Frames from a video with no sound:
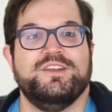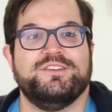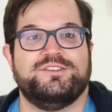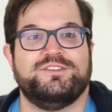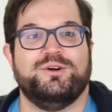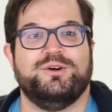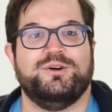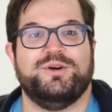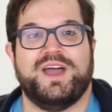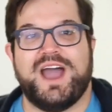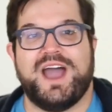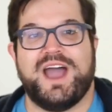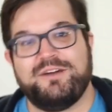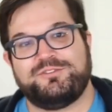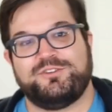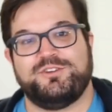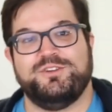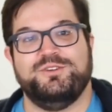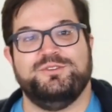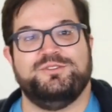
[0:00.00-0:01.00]
So
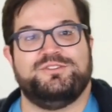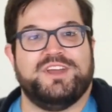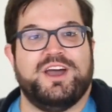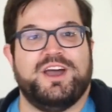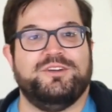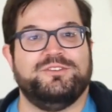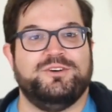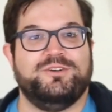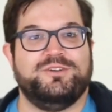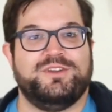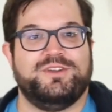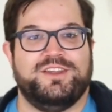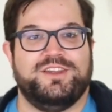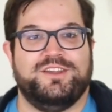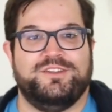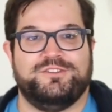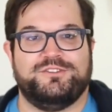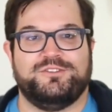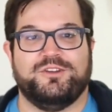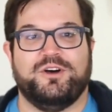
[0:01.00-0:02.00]
after you download and
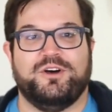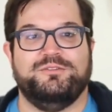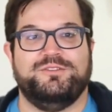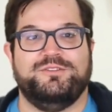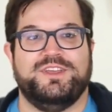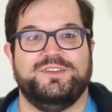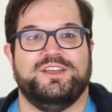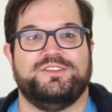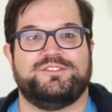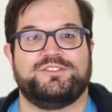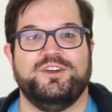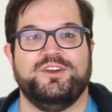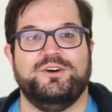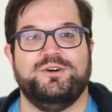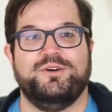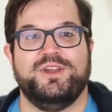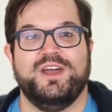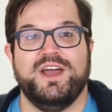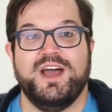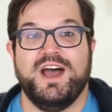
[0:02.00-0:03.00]
install VS
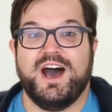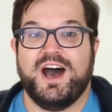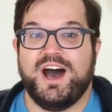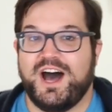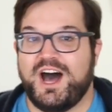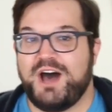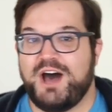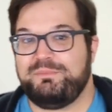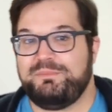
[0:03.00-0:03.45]
Code, hop